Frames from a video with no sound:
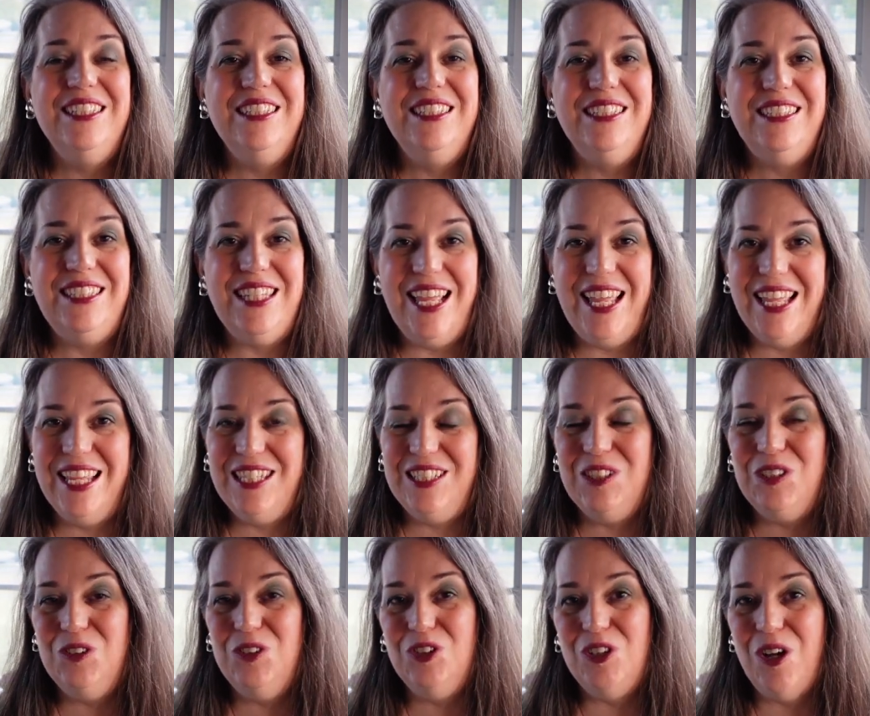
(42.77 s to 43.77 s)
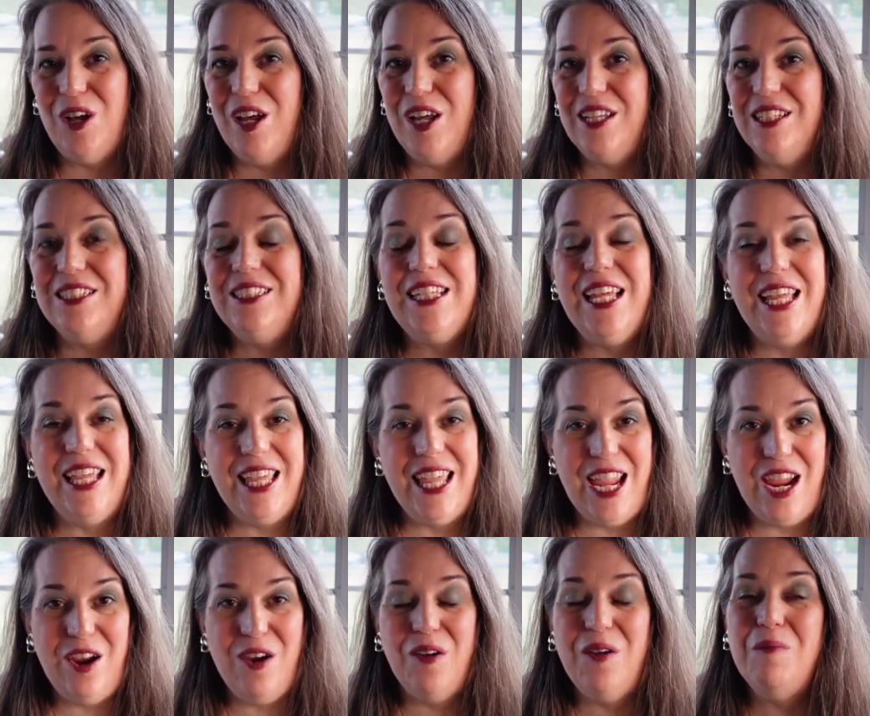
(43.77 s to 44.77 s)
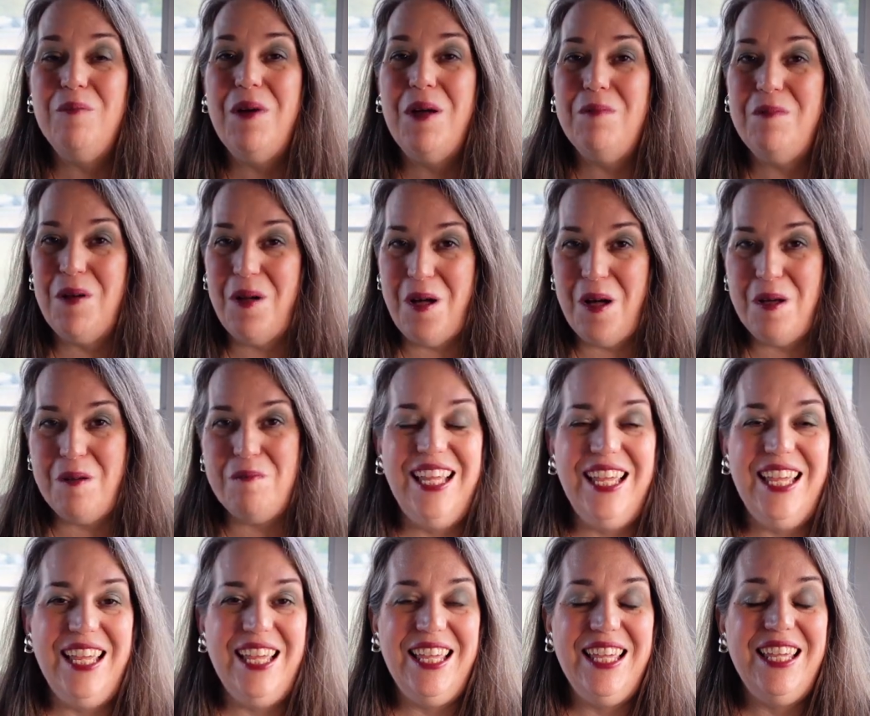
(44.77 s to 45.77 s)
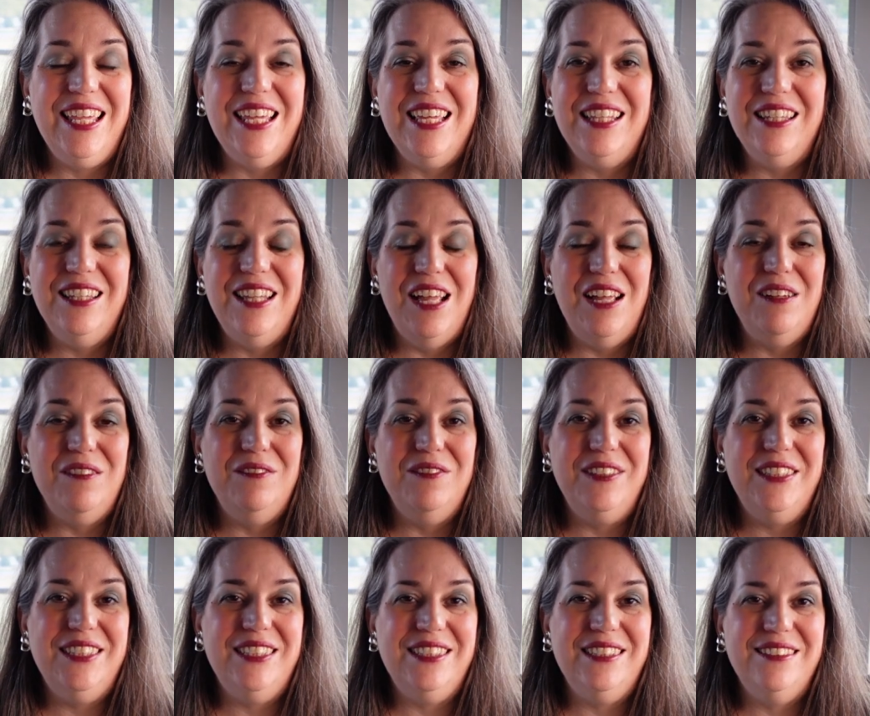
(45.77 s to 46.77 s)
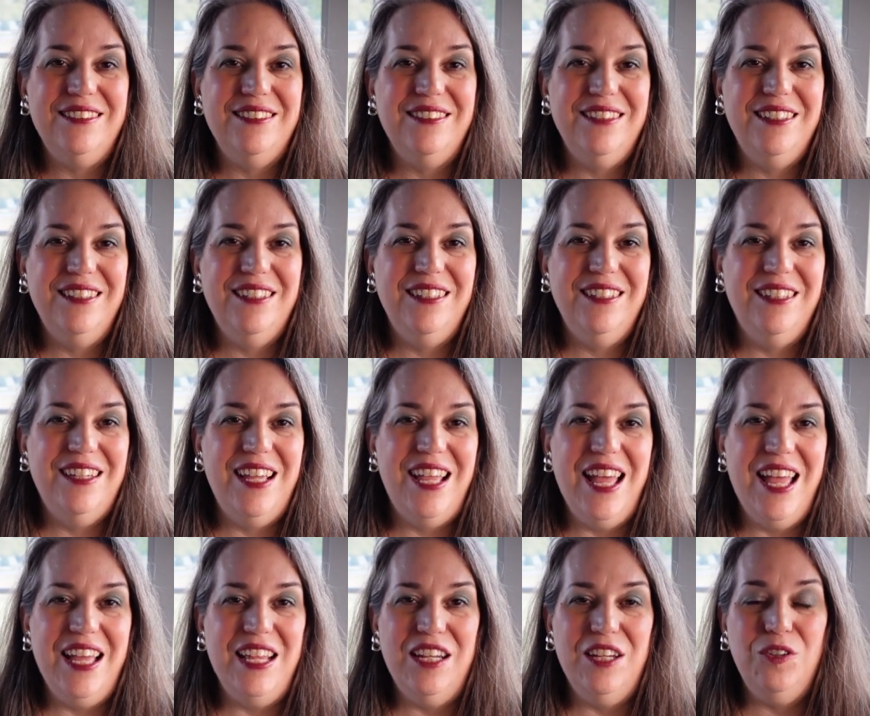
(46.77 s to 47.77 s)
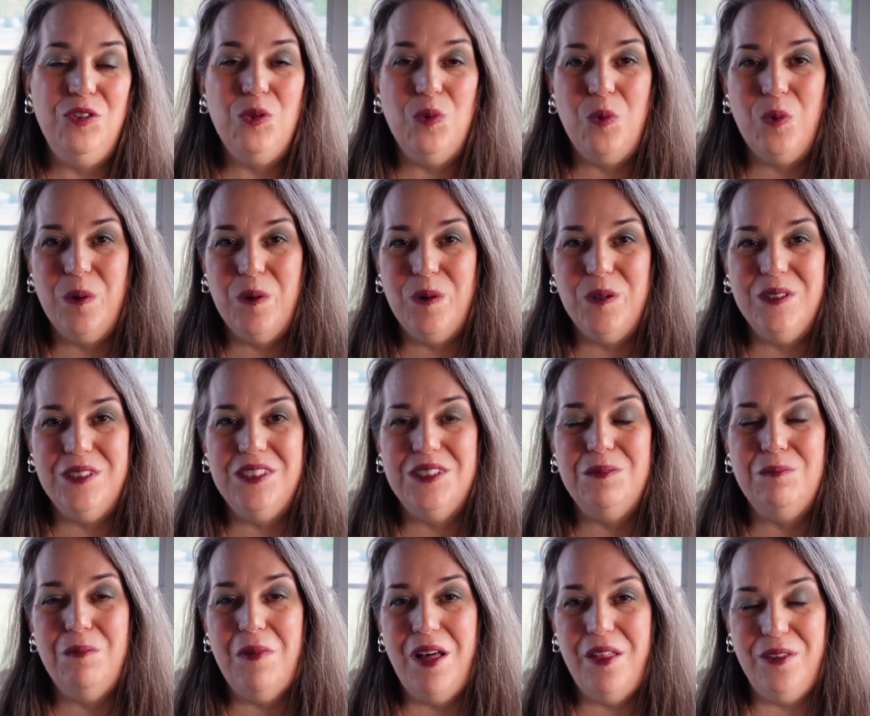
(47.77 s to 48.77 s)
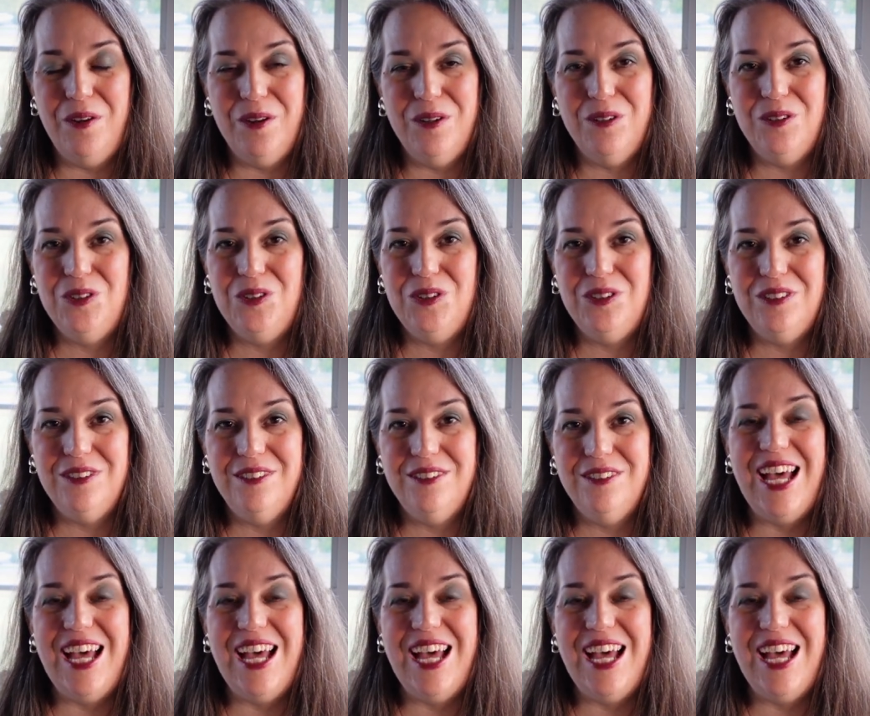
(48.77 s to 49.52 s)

Saying to John, take care of my mom. He loves and adores mothers.